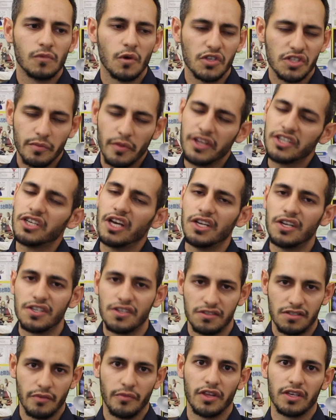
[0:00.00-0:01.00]
Well, some of the changes
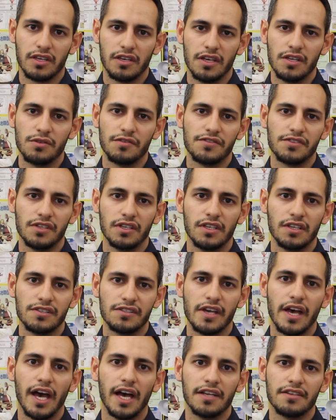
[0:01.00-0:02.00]
in some of the kids we've seen is
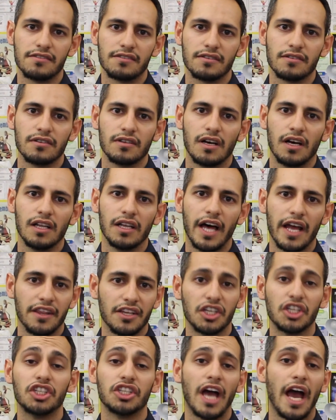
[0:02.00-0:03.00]
that a lot of
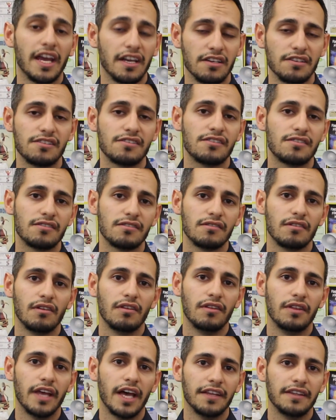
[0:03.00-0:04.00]
the shyness
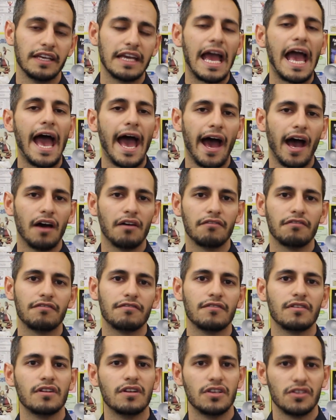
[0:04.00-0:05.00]
that they have
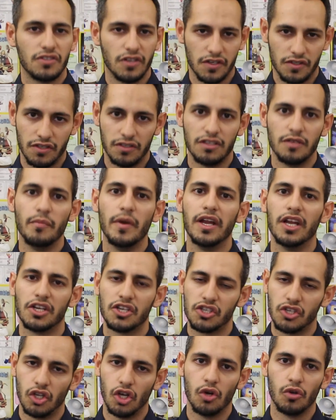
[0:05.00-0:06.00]
starts to
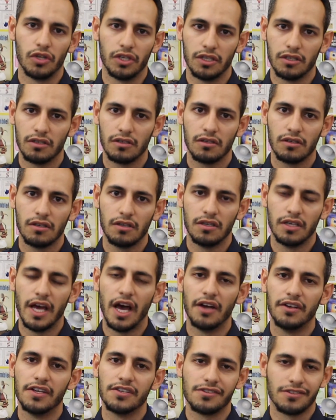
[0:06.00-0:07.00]
diminish slowly.
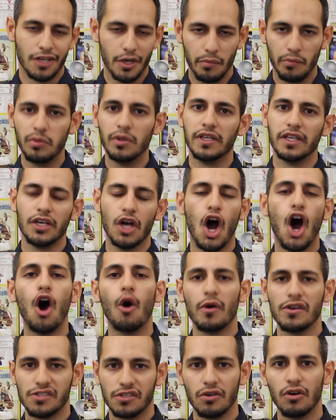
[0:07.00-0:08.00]
Now, it doesn't completely
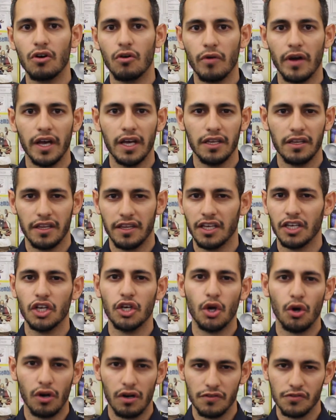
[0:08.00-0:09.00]
always go away. I think
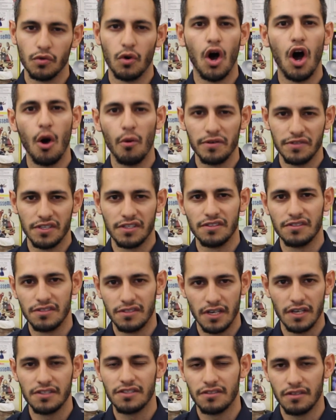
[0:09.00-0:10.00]
nerves will always
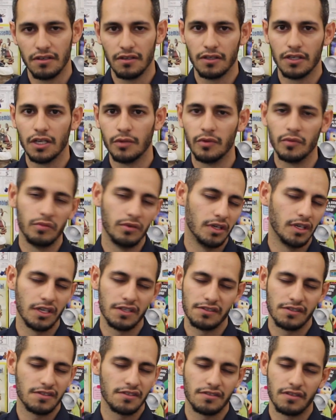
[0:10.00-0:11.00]
exist in a human being
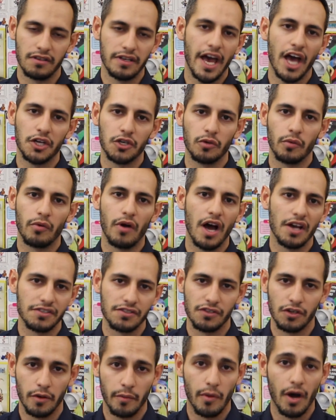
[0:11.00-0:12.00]
because it's just a natural
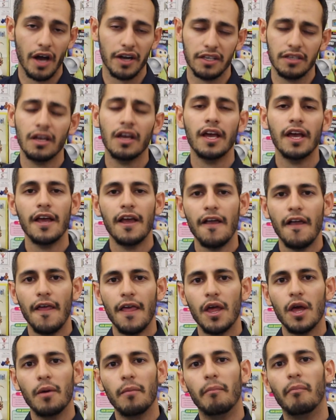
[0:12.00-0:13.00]
process of your body.
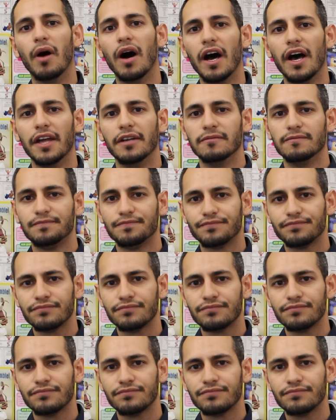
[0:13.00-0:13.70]
But